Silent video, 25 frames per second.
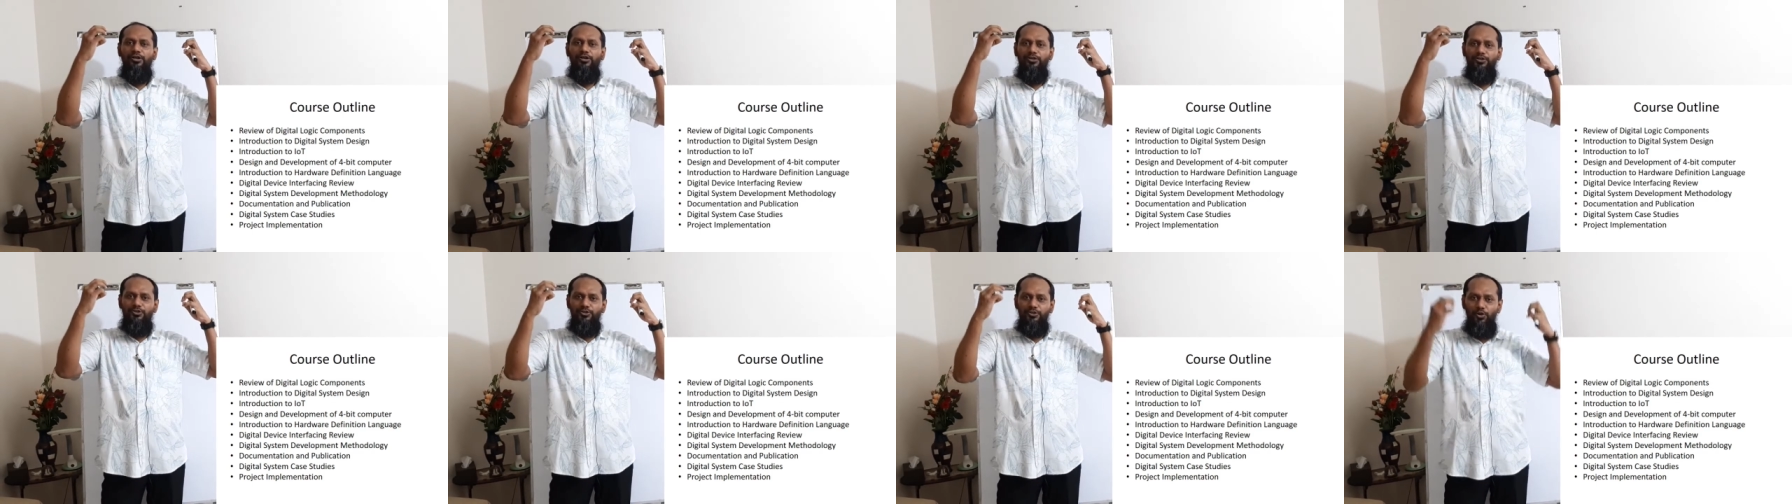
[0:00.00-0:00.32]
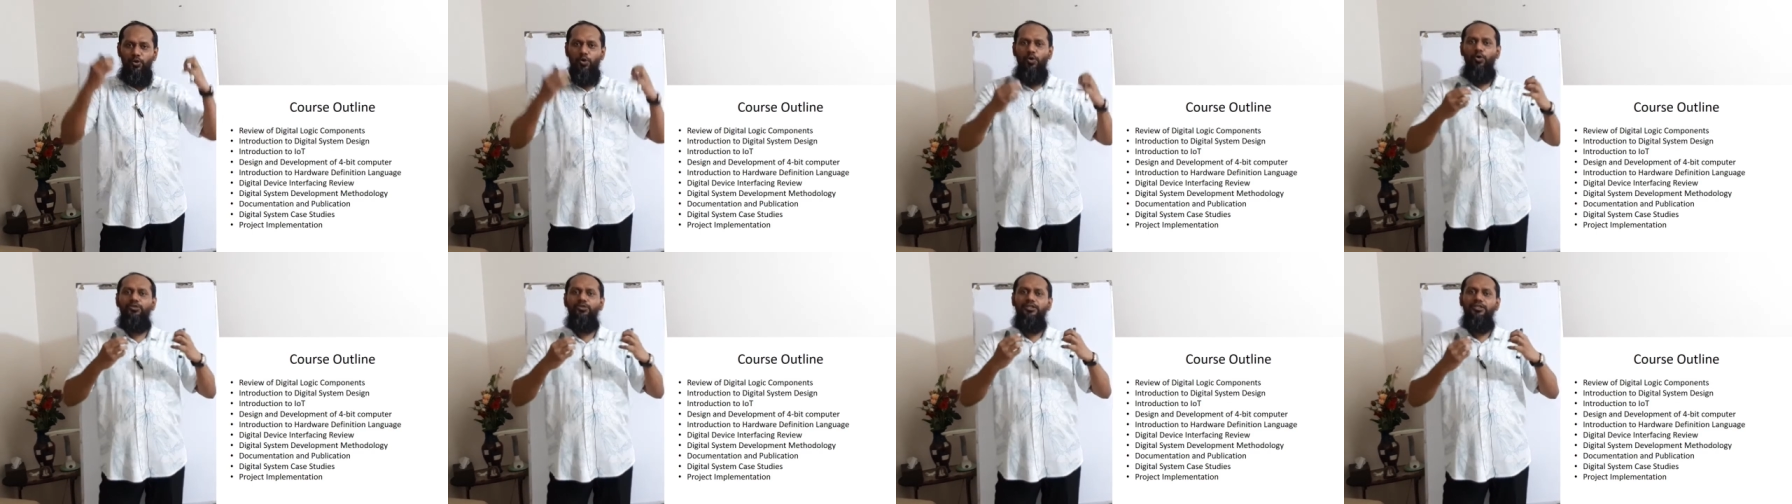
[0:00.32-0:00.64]

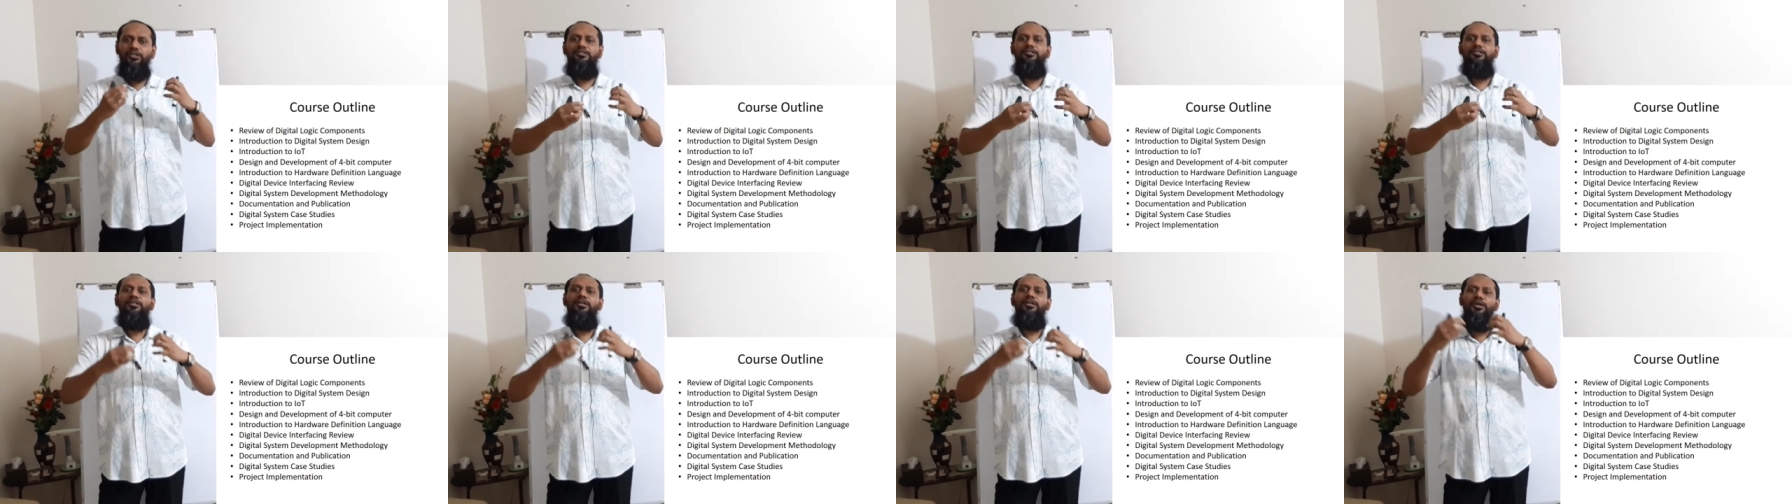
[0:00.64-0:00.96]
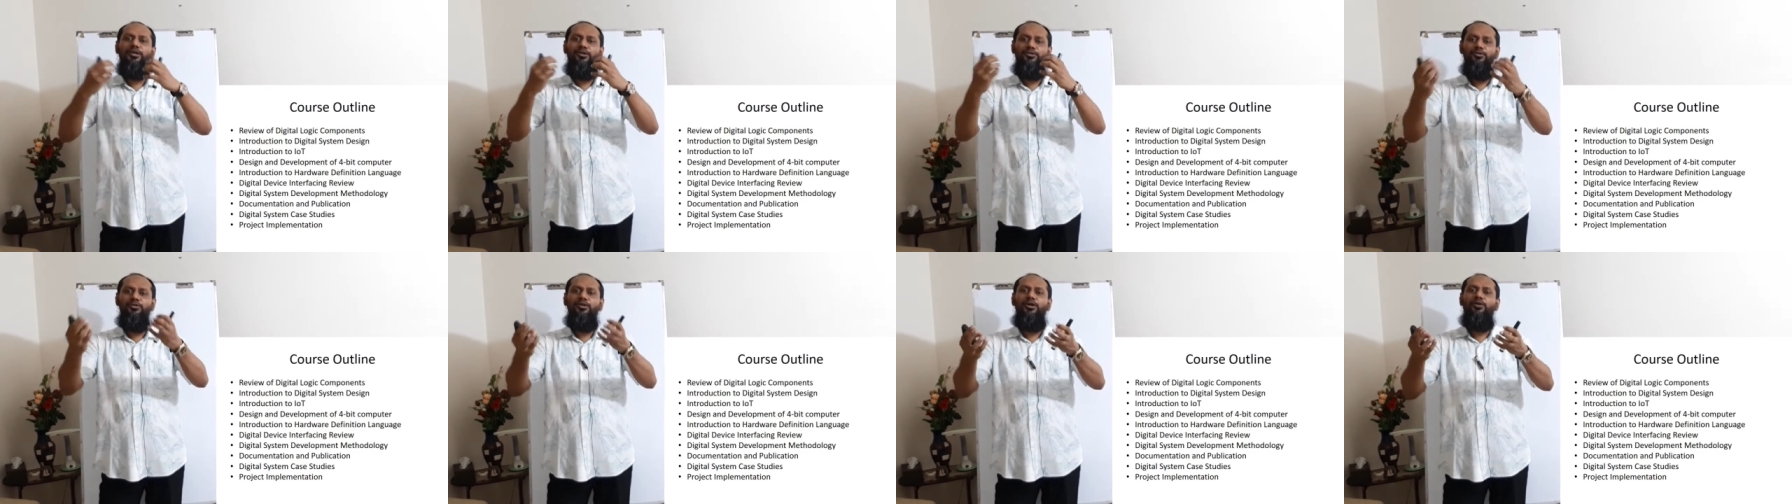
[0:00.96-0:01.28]
show this thing
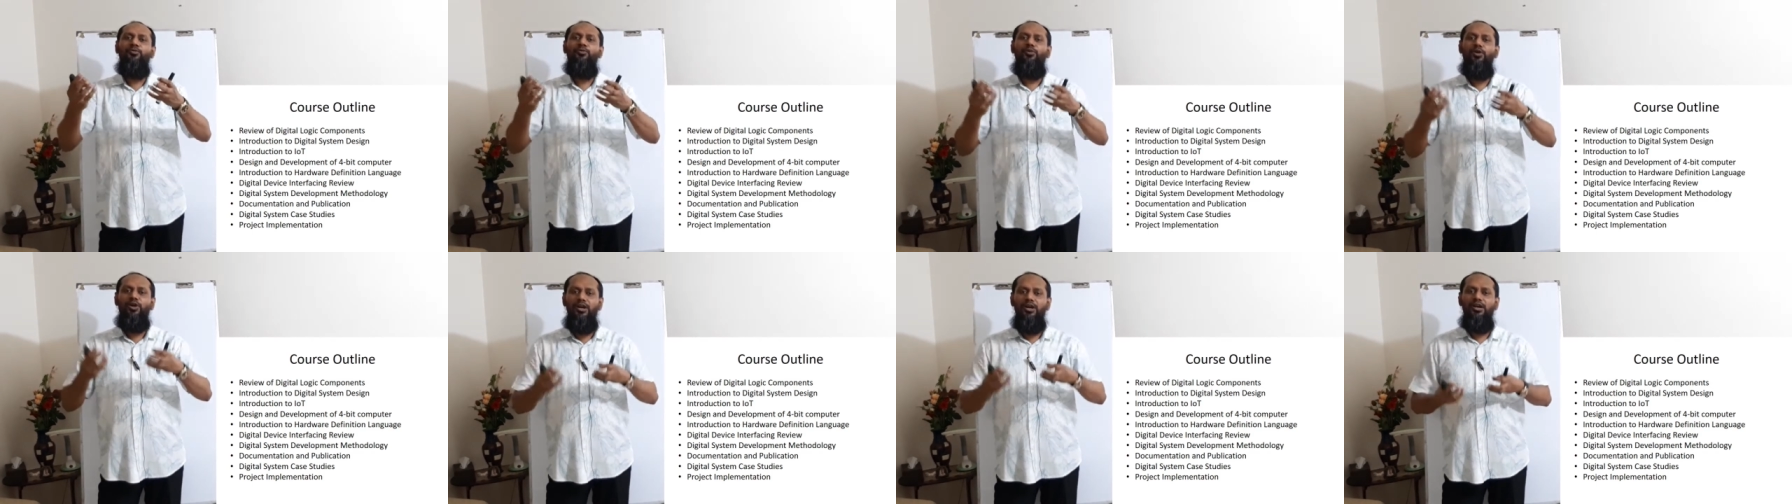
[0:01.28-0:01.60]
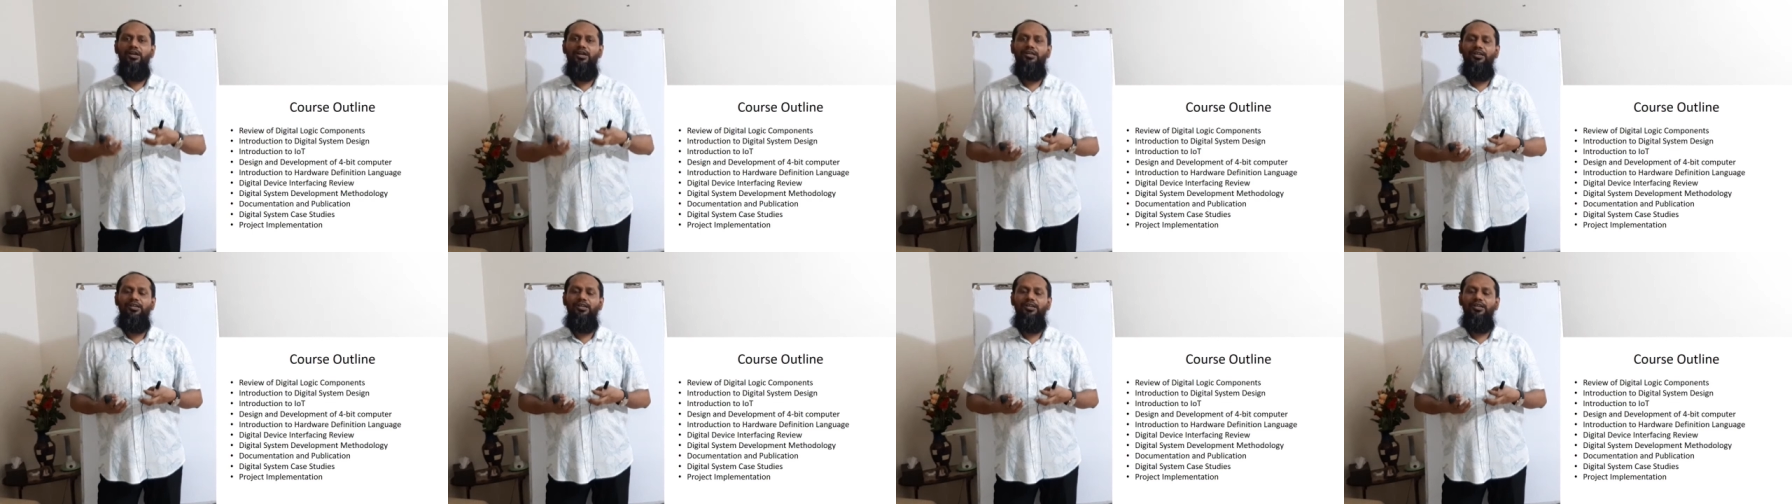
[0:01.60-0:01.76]
to the world.